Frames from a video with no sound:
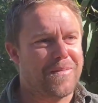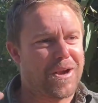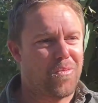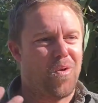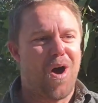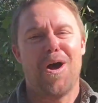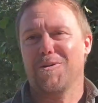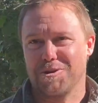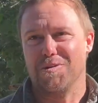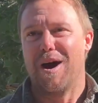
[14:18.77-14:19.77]
about a
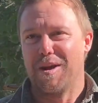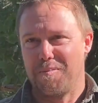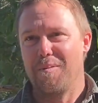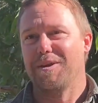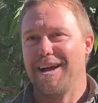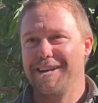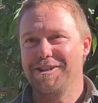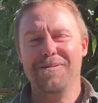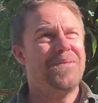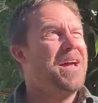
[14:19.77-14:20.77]
wild koala
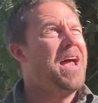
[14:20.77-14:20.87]
population,